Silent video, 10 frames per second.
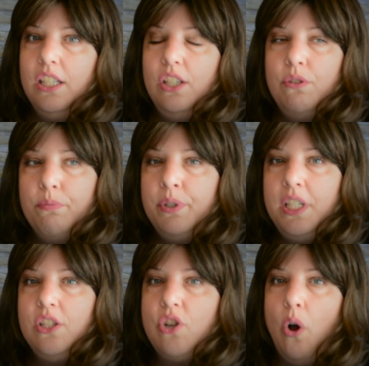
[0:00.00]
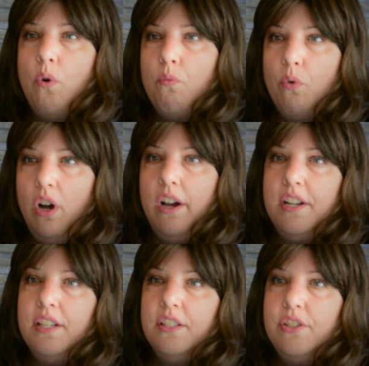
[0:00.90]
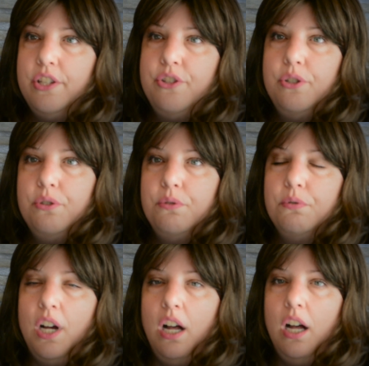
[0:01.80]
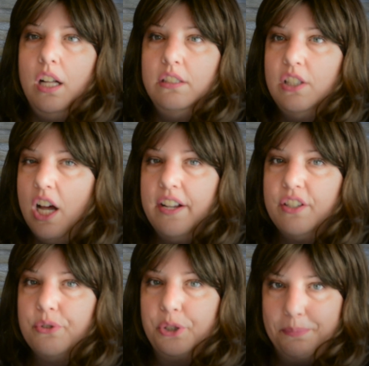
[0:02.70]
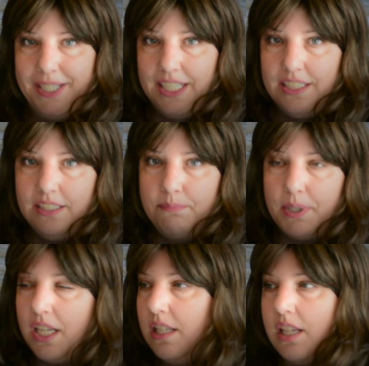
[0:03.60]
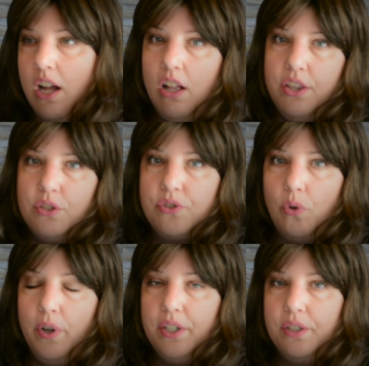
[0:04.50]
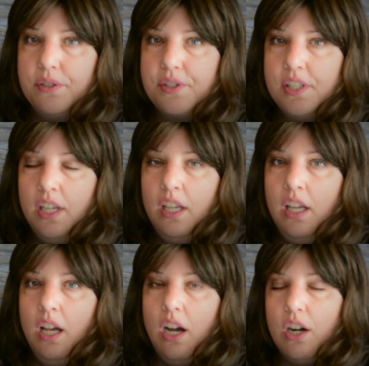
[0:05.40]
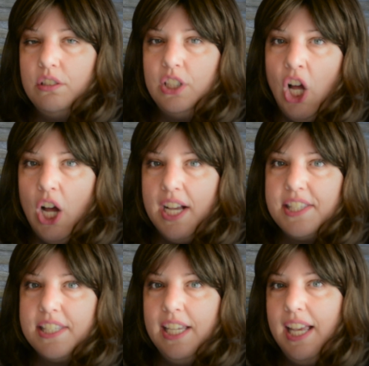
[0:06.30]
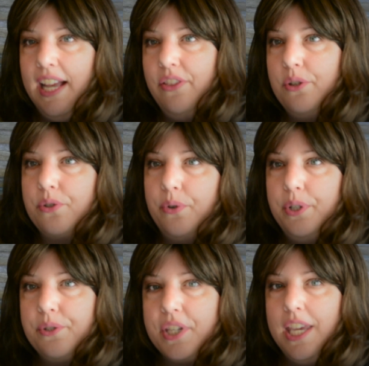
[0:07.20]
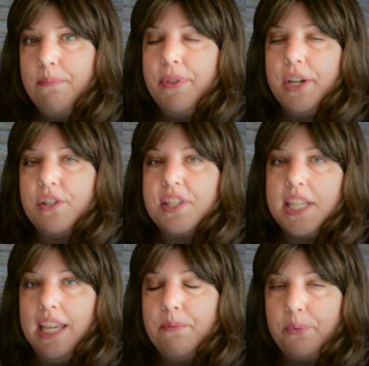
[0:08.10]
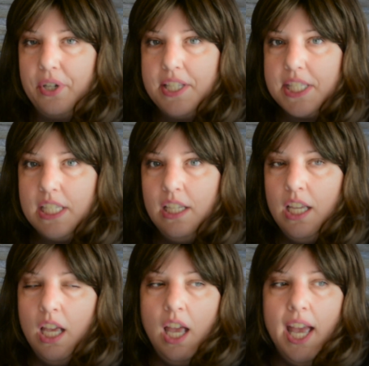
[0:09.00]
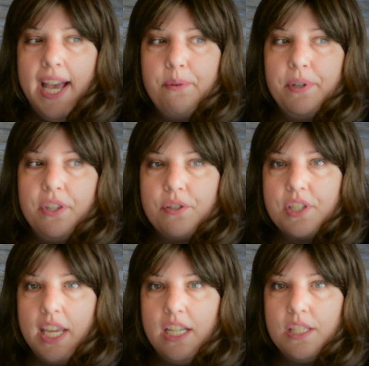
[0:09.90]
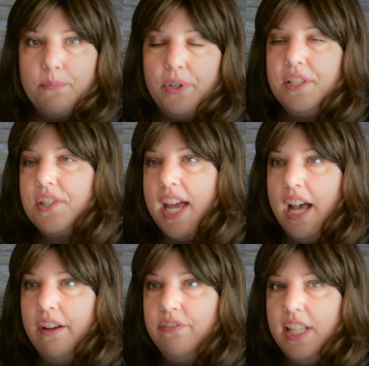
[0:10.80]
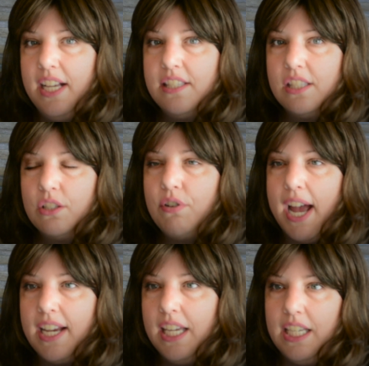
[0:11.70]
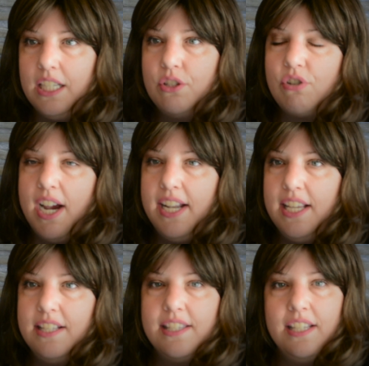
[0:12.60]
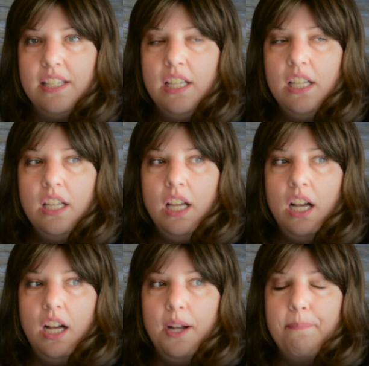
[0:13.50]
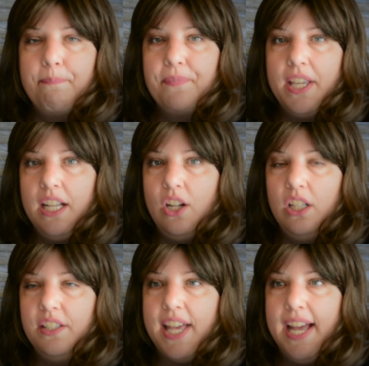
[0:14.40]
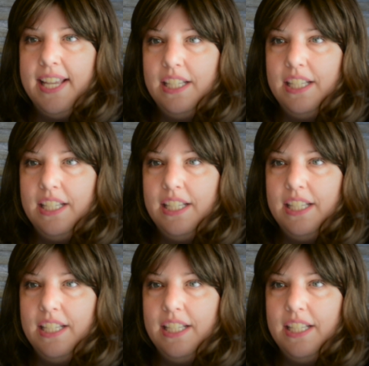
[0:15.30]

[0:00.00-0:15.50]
you really don't want to do a lot of grooming, because all those oils are lost, and those oils keep their skin moist, and when their skin is moist, they have less cracking and dryness and all of that.